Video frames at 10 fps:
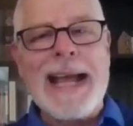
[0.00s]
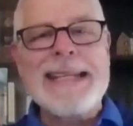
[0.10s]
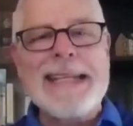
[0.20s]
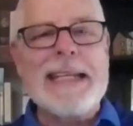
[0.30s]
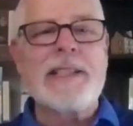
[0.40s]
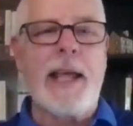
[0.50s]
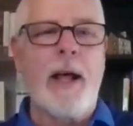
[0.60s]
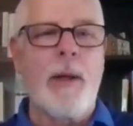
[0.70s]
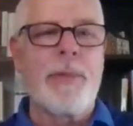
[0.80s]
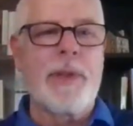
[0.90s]
I need to
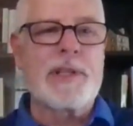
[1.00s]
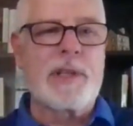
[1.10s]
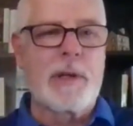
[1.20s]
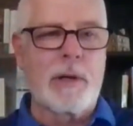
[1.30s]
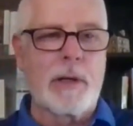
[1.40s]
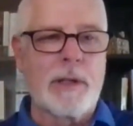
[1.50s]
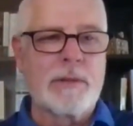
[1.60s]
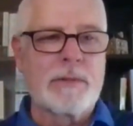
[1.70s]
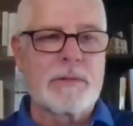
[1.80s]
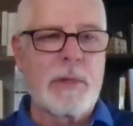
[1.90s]
help this
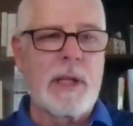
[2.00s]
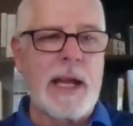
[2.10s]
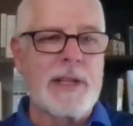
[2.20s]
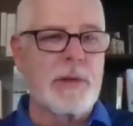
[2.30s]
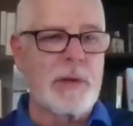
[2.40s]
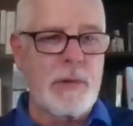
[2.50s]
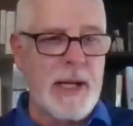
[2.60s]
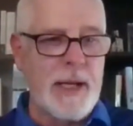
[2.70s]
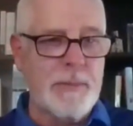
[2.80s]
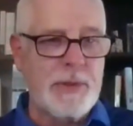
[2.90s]
girl realize her
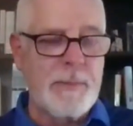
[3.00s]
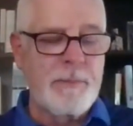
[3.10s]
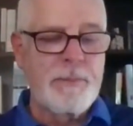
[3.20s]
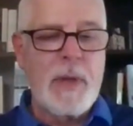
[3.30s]
dreams.